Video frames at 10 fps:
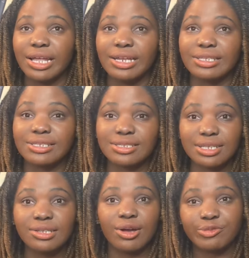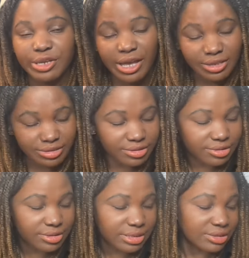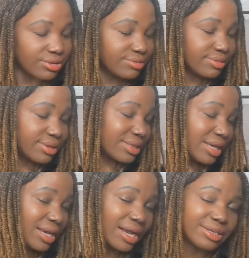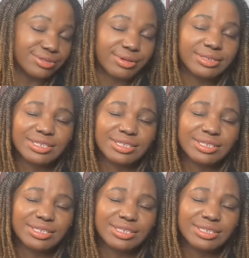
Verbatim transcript: I like this a love triangle going there as well.